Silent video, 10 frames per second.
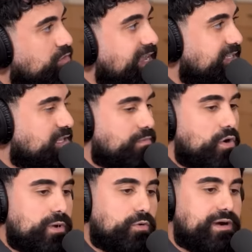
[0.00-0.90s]
right at the
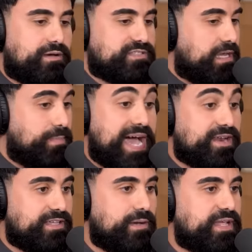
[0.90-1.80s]
moment where I was like
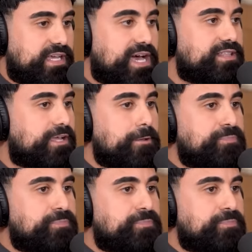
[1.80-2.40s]
battling. I'm like, God, like